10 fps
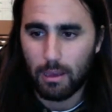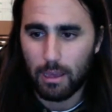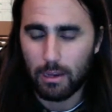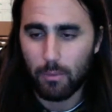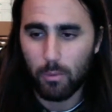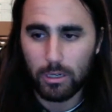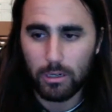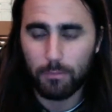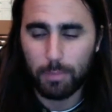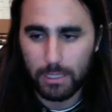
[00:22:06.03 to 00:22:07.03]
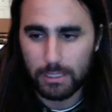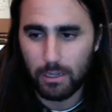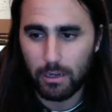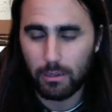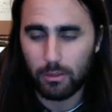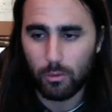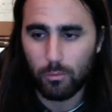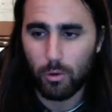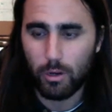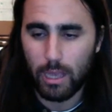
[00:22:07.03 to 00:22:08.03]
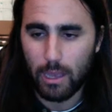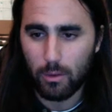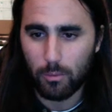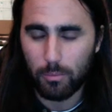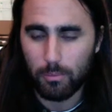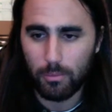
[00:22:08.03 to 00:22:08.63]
I wonder if places are going to do more to help